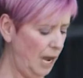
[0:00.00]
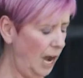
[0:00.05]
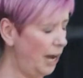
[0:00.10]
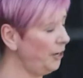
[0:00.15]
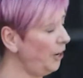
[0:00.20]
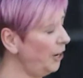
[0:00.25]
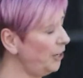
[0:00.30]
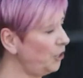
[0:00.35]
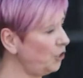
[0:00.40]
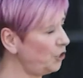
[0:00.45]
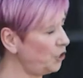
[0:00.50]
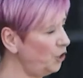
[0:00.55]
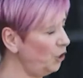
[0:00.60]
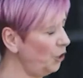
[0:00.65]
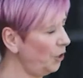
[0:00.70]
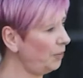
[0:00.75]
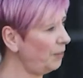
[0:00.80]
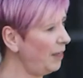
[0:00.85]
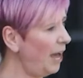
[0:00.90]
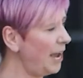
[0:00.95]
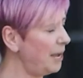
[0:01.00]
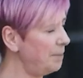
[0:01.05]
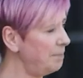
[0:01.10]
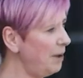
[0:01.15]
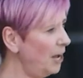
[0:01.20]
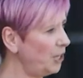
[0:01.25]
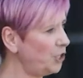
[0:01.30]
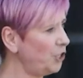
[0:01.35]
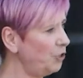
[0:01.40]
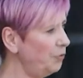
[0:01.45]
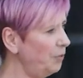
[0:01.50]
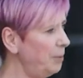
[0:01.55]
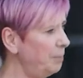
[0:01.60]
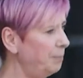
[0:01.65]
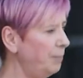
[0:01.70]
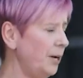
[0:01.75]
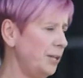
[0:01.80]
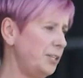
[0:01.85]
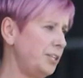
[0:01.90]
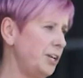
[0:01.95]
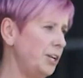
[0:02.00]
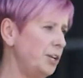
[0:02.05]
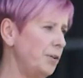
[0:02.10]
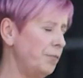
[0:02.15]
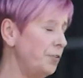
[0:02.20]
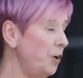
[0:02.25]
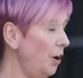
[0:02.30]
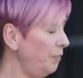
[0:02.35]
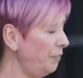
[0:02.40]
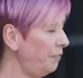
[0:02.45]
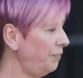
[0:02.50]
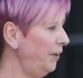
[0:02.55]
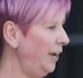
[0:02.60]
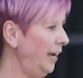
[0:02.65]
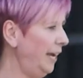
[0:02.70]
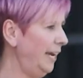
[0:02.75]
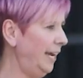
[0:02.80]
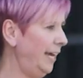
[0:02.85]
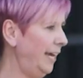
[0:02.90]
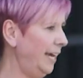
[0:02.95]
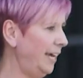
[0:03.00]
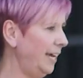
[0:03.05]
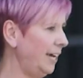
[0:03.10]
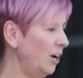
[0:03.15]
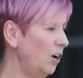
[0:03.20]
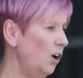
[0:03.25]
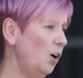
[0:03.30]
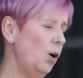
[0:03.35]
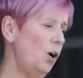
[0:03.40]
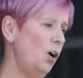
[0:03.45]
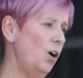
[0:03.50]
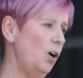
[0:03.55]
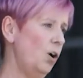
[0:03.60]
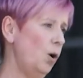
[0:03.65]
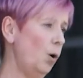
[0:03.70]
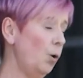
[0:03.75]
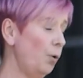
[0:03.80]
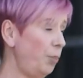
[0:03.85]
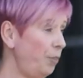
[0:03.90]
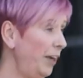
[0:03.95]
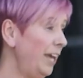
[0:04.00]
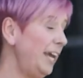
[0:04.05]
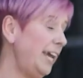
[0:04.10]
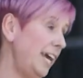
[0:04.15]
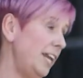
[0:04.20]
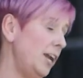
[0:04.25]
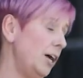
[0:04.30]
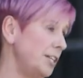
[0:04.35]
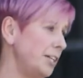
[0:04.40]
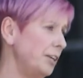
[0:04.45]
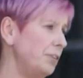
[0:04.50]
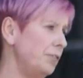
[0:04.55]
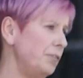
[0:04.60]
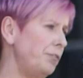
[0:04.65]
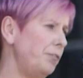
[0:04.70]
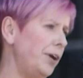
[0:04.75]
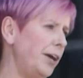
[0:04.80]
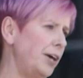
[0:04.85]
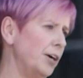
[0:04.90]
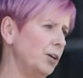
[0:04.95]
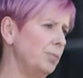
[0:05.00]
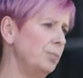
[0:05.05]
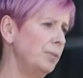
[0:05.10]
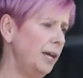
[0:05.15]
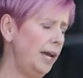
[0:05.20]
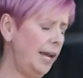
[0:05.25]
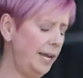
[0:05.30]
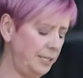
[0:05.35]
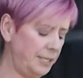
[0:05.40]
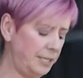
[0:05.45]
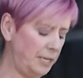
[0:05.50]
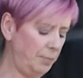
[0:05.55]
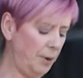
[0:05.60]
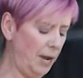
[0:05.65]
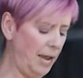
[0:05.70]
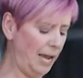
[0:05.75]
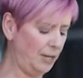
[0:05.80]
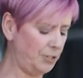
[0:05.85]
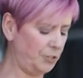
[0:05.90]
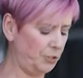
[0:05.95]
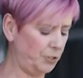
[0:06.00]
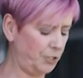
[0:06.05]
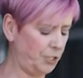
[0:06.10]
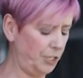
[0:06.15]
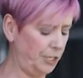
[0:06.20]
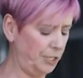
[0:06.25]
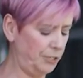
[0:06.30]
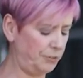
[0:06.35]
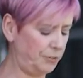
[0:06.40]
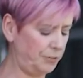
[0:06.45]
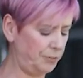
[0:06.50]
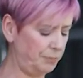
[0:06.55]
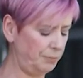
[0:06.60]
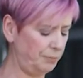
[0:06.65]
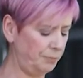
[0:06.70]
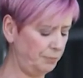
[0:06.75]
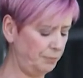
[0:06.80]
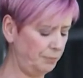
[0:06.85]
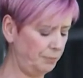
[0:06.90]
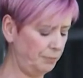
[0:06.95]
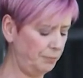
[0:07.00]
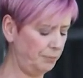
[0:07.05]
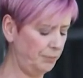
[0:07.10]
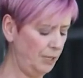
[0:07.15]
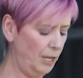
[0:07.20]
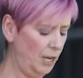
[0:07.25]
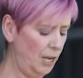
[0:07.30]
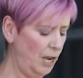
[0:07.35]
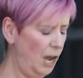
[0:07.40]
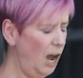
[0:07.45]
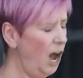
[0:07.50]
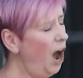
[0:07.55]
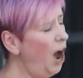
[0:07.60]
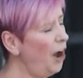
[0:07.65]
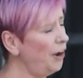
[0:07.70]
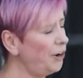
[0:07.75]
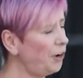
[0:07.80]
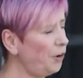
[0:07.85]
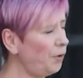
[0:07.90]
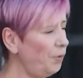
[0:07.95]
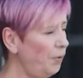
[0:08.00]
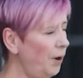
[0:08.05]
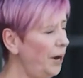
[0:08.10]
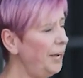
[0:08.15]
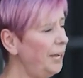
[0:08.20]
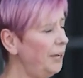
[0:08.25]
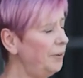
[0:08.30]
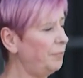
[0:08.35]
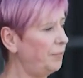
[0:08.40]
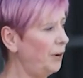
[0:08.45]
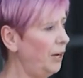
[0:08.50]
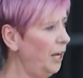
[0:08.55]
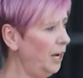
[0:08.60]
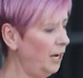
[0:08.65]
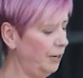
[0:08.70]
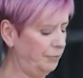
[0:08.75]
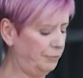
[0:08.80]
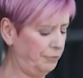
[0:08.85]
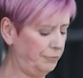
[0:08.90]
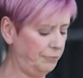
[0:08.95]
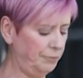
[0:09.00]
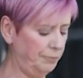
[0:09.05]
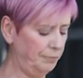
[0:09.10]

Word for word: And I took that imaginary button of not feeling or thinking I didn't feel into my adulthood. I craved love.